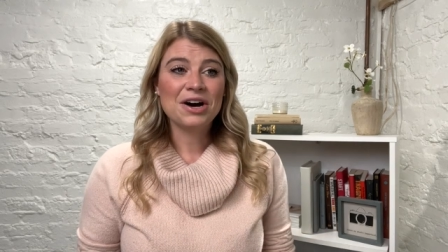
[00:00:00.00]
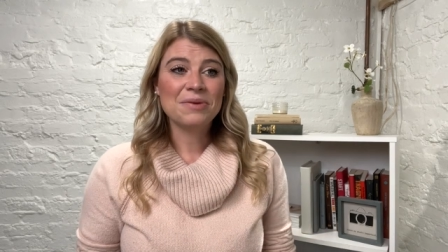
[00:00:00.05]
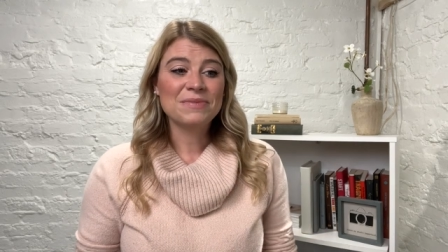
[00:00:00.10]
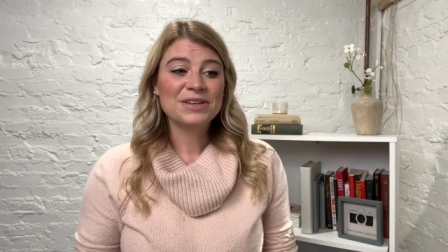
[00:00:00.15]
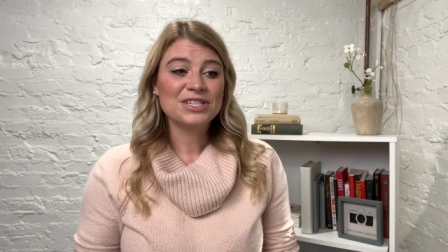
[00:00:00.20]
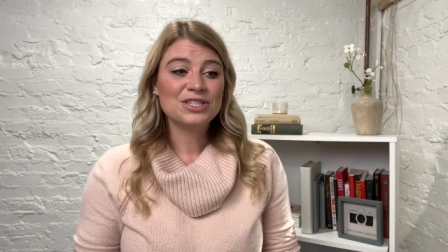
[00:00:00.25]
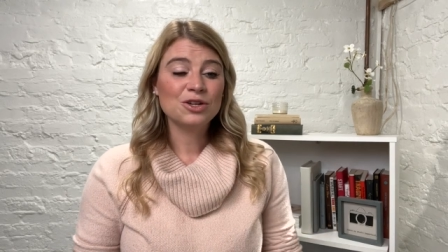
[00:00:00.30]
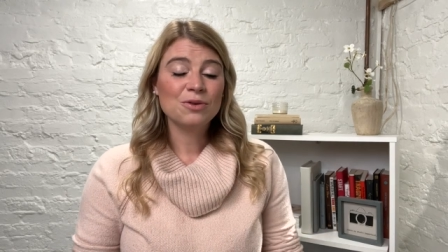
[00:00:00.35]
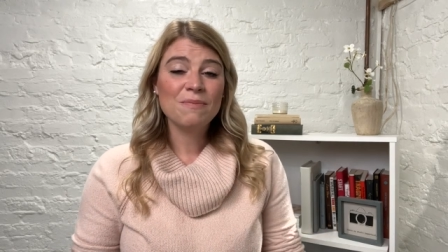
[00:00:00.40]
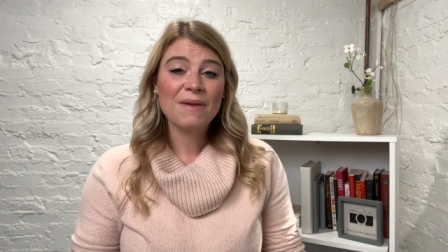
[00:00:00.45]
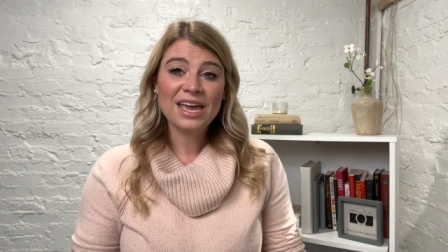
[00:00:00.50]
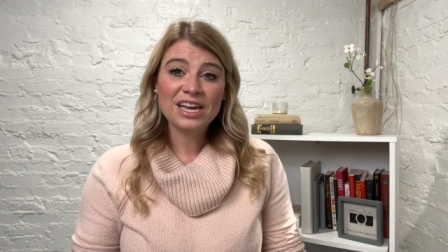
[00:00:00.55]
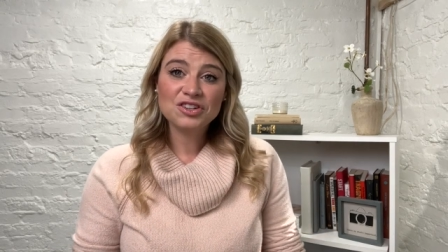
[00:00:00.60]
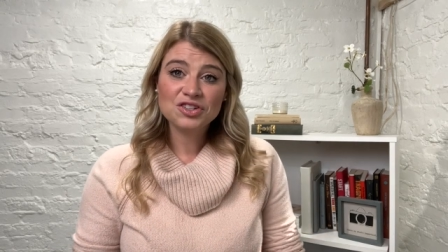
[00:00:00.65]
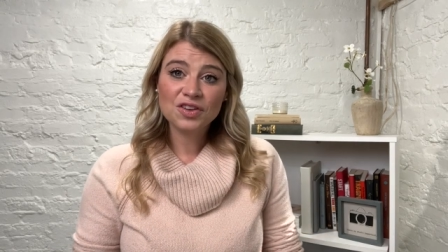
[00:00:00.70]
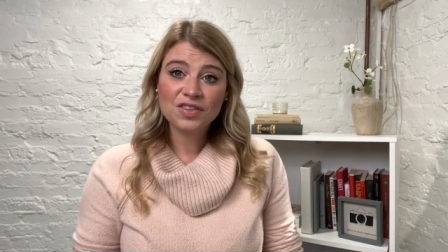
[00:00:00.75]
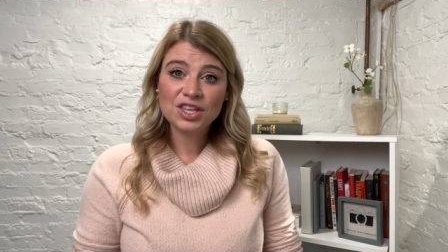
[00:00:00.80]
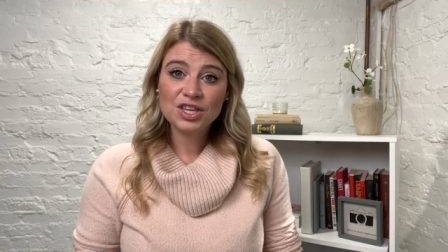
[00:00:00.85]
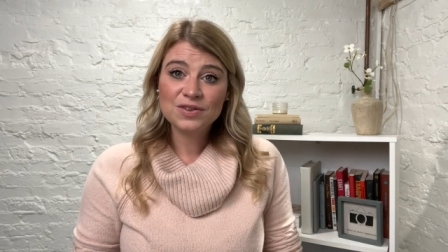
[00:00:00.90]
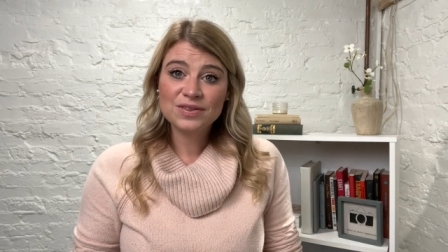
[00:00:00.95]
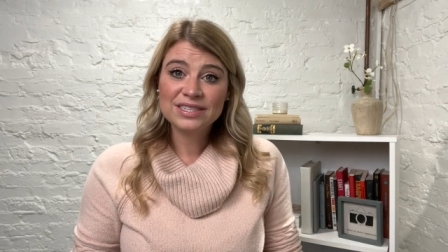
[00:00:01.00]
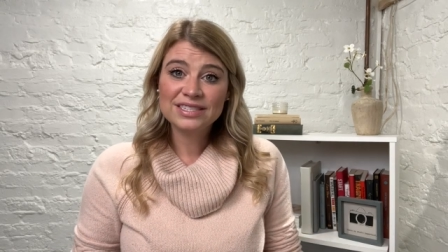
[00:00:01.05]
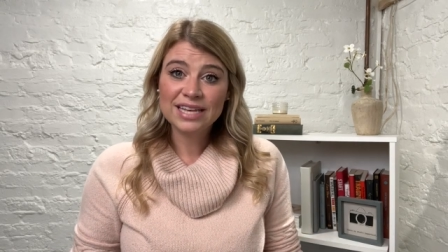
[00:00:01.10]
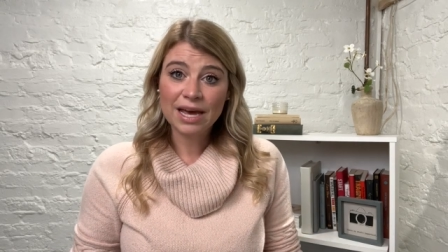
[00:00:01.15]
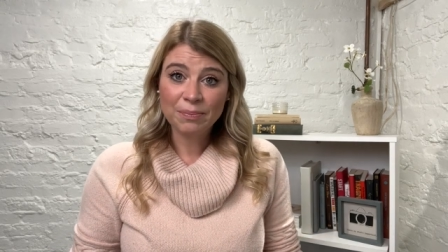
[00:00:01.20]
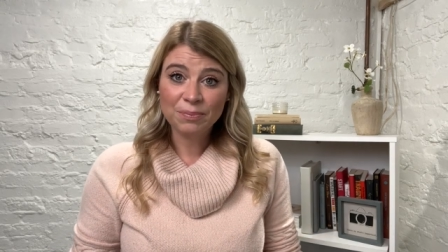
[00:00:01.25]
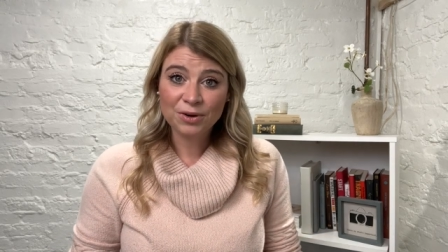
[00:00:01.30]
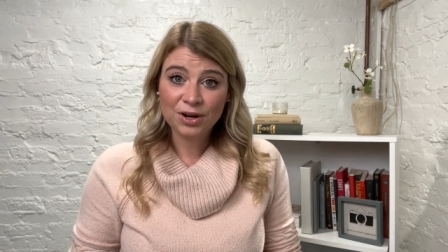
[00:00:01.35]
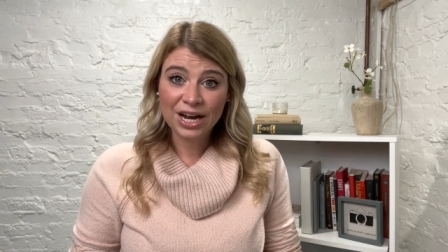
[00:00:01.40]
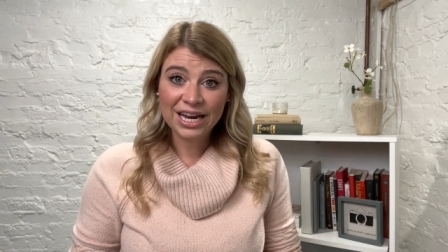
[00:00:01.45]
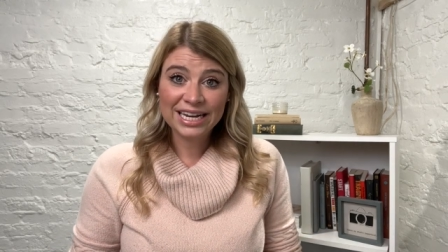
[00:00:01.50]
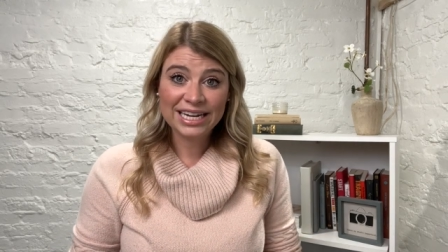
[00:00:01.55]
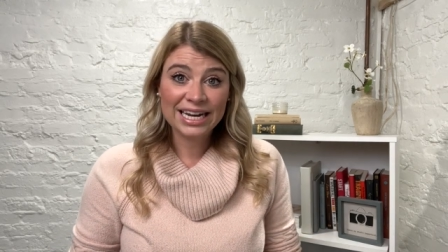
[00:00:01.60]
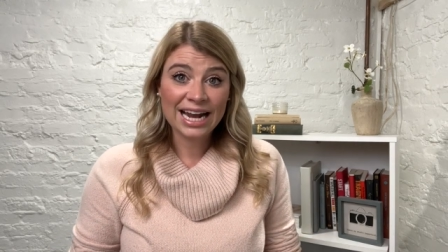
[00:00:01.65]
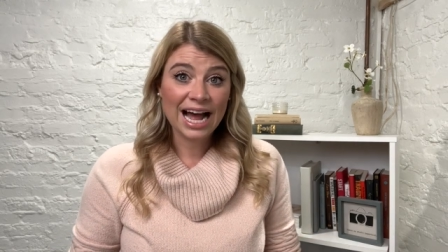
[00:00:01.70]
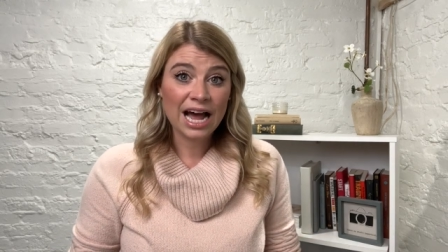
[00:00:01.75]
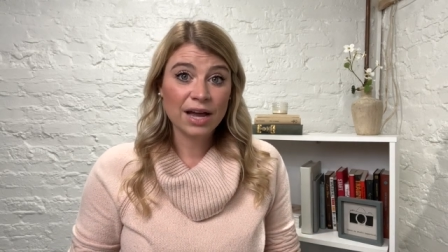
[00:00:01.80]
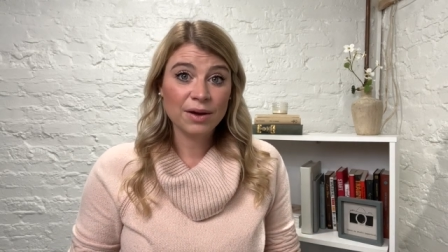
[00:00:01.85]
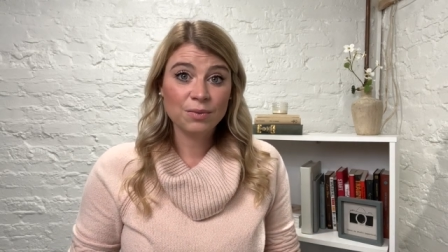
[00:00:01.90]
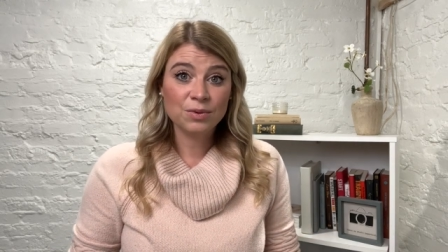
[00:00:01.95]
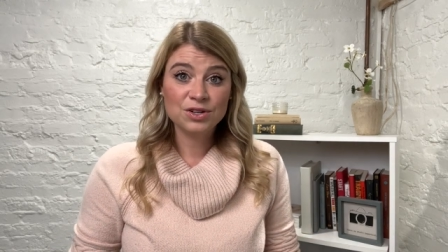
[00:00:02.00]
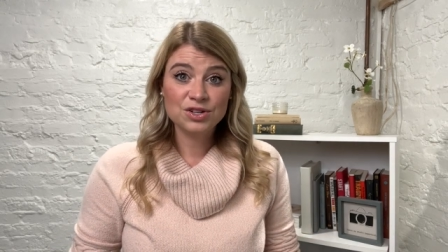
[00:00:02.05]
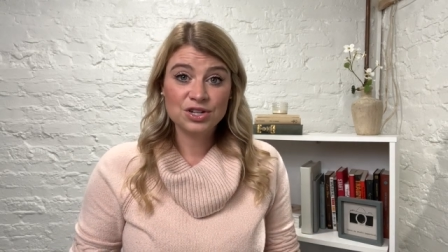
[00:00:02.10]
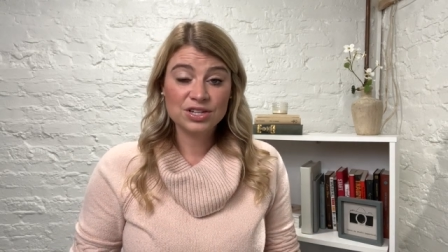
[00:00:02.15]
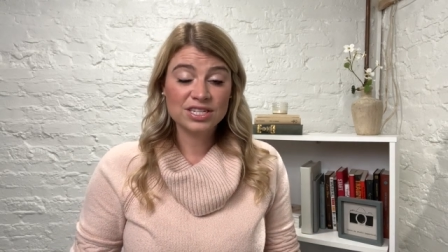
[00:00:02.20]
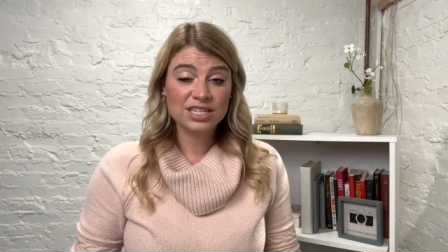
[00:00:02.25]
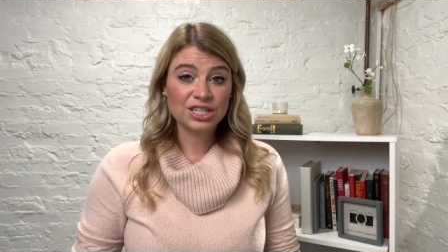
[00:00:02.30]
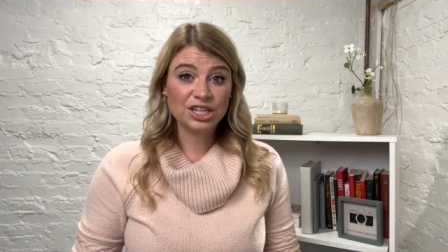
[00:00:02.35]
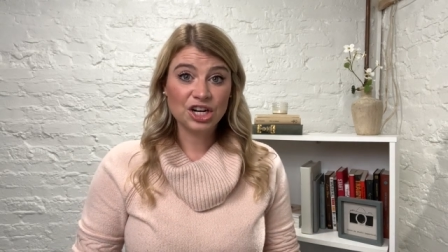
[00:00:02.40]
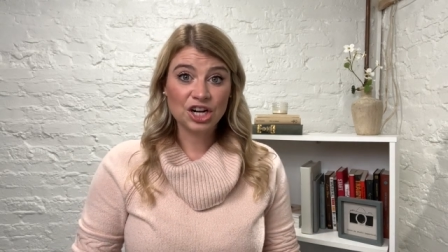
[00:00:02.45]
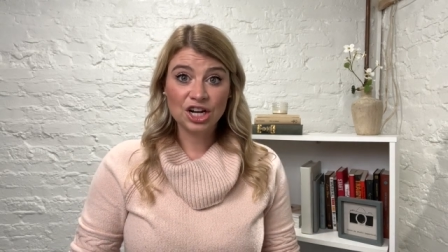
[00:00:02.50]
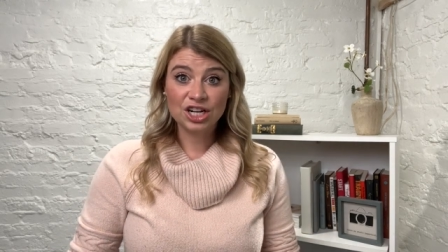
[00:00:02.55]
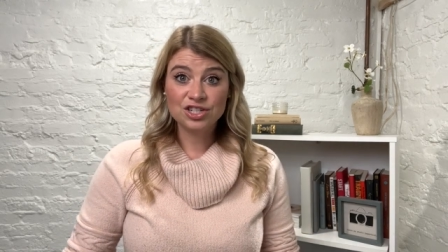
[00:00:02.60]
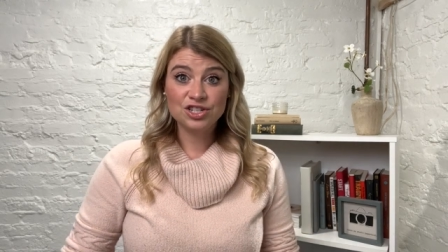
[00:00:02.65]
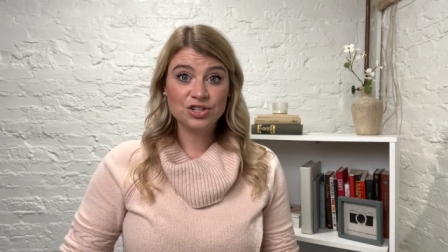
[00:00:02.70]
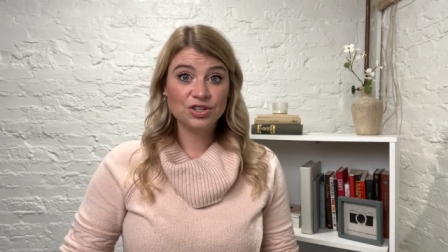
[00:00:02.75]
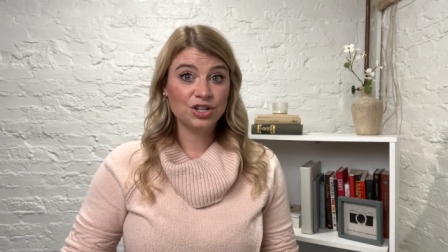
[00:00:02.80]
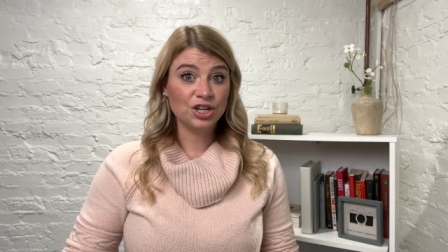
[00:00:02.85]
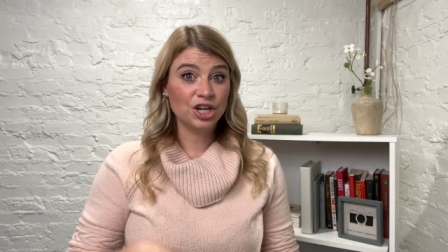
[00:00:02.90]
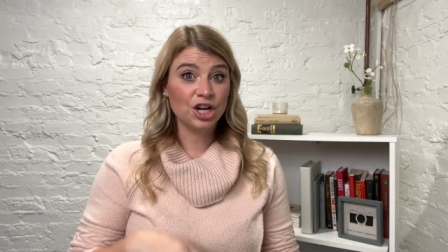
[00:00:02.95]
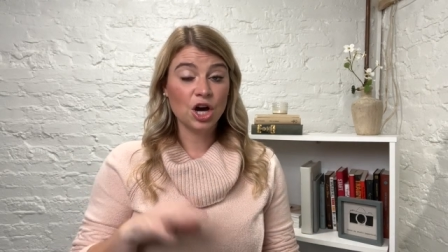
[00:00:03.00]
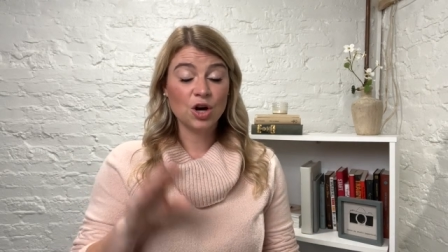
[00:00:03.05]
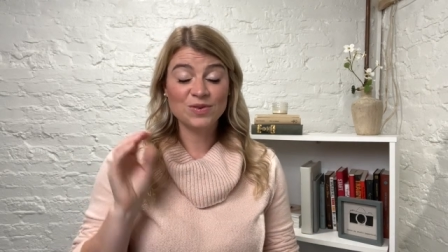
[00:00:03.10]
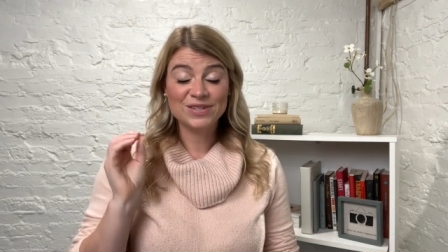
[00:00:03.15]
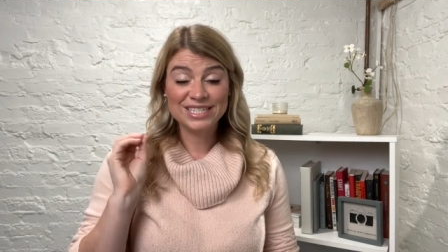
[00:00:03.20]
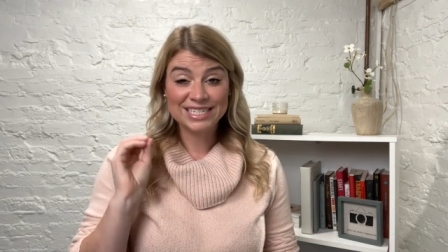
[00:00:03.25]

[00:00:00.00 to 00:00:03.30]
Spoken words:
So make sure that you separate it. I would just encourage you to go